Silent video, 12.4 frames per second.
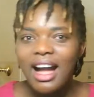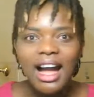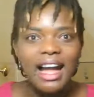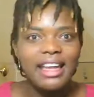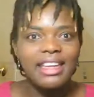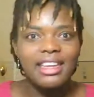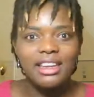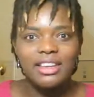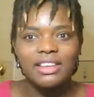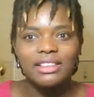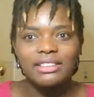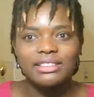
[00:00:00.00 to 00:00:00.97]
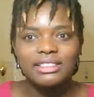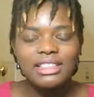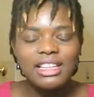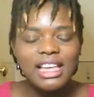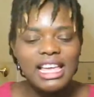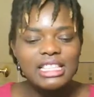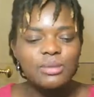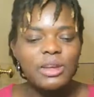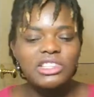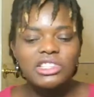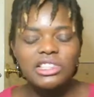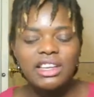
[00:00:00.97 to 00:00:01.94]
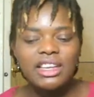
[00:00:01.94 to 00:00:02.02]
I hear you,
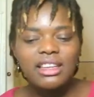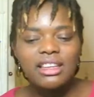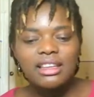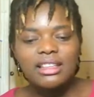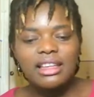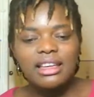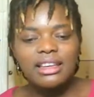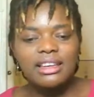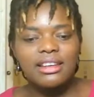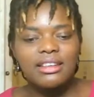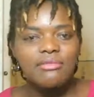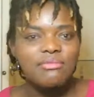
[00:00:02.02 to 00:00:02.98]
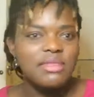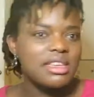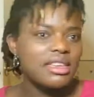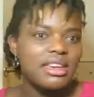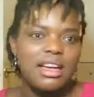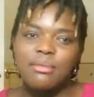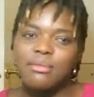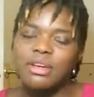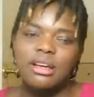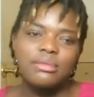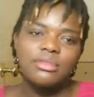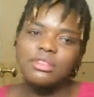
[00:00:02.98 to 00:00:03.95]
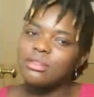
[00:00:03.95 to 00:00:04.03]
especially like me. I'm
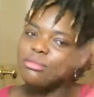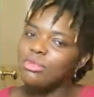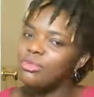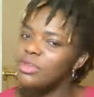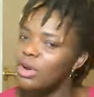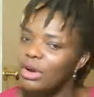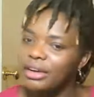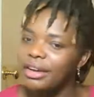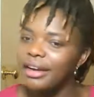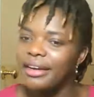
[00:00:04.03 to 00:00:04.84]
in the moving on